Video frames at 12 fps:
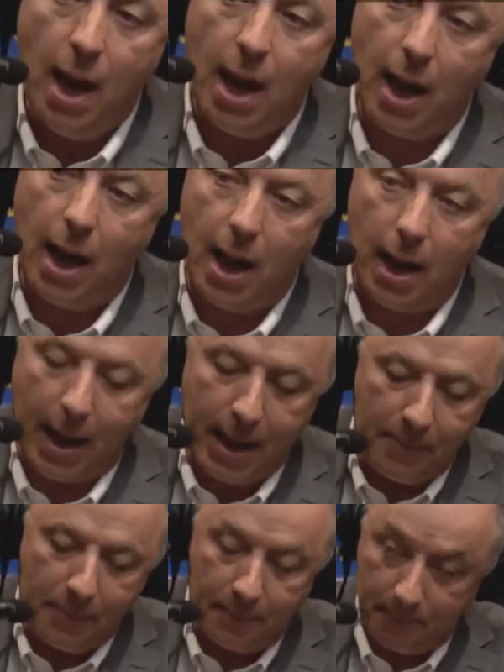
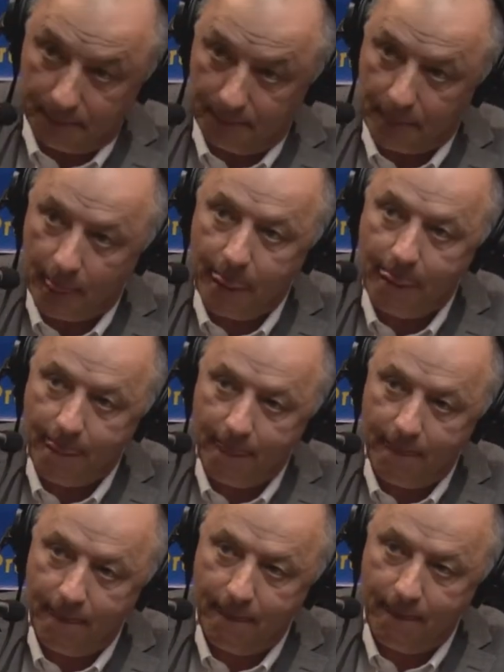Because uh, it's got a narrow
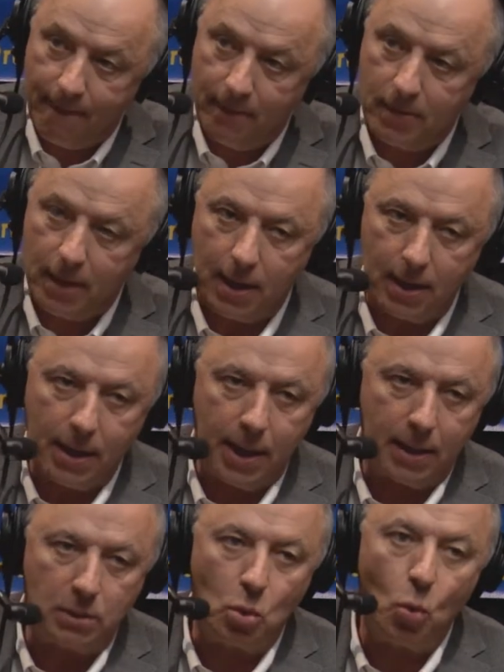depth of field. It,
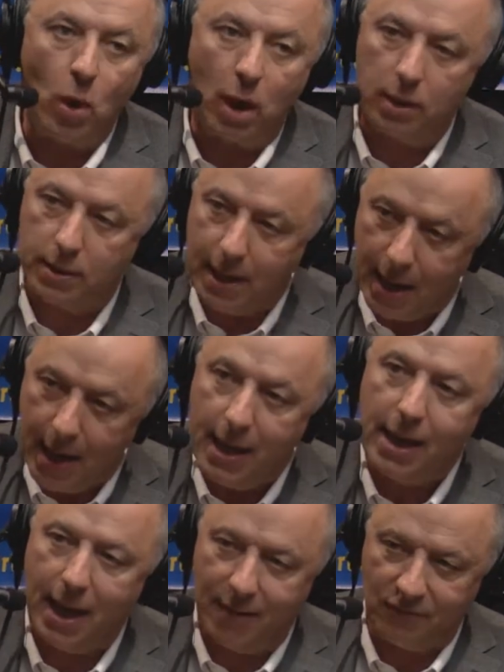it, well, it
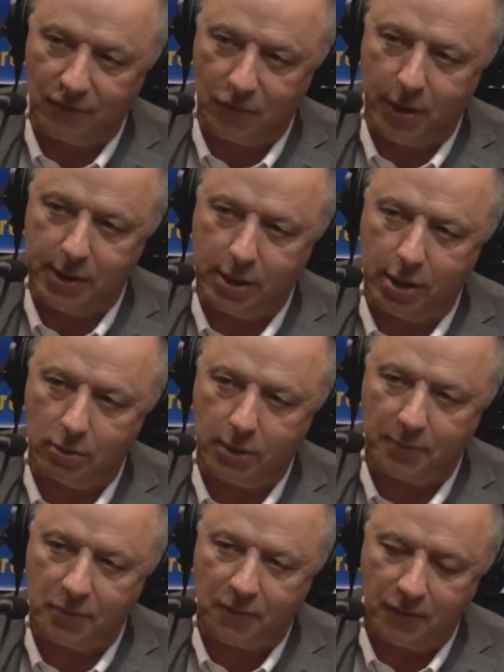can have a very narrow
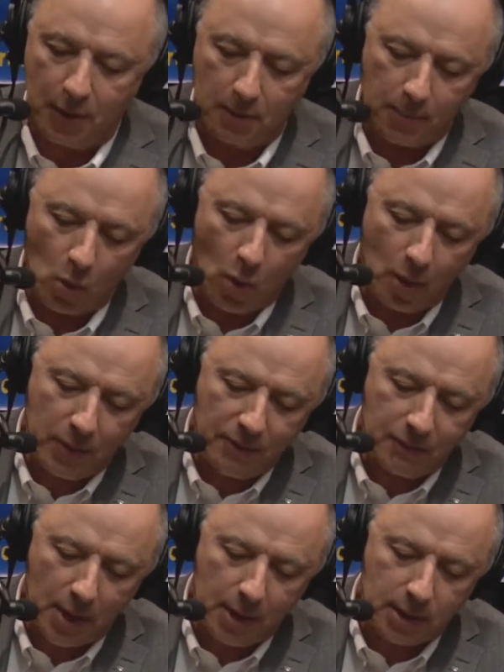depth of field. But what
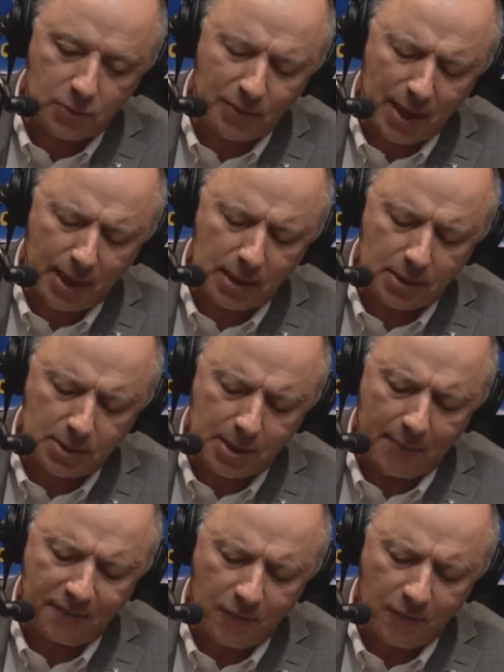we've done is we've taken it a step